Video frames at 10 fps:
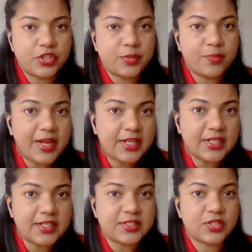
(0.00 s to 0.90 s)

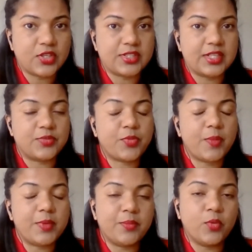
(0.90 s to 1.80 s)
minors, because there's
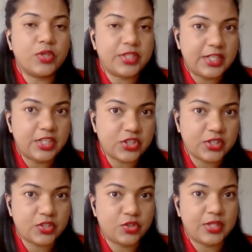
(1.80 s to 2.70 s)
probably more
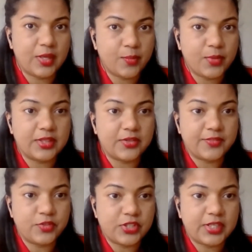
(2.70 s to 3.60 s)
danger to them in the
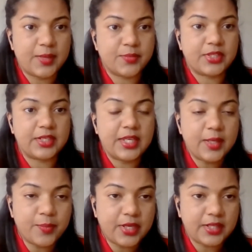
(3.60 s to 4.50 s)
refugee camps of
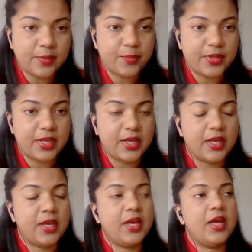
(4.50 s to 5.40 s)
keeping them there.
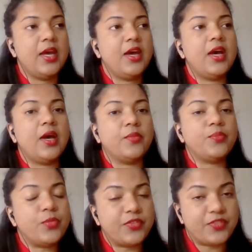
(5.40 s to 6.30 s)

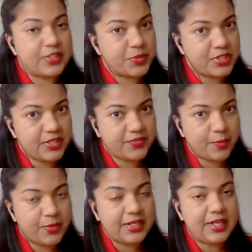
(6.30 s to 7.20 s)
Especially if
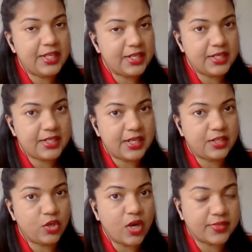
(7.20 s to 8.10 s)
they've been cleared
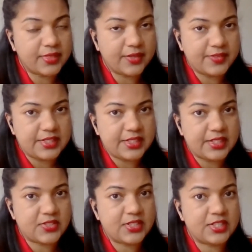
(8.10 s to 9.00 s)
and got their
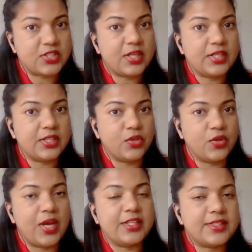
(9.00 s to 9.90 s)
visas,
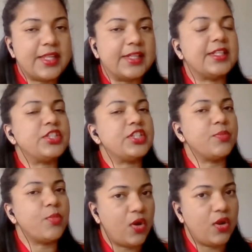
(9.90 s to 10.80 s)
and they're such a
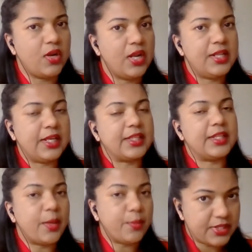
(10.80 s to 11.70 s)
small, the
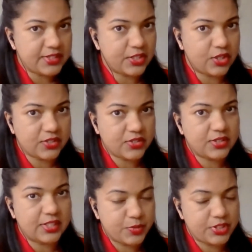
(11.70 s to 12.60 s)
numbers are not,
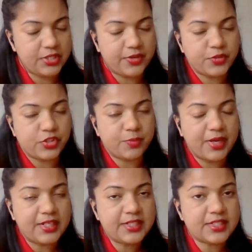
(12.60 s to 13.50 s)
especially refugee
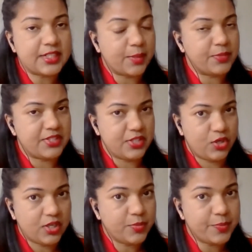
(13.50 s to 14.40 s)
minors, the numbers are
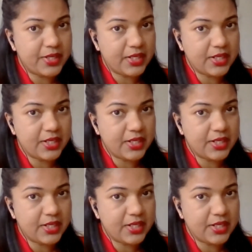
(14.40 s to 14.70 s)
not big.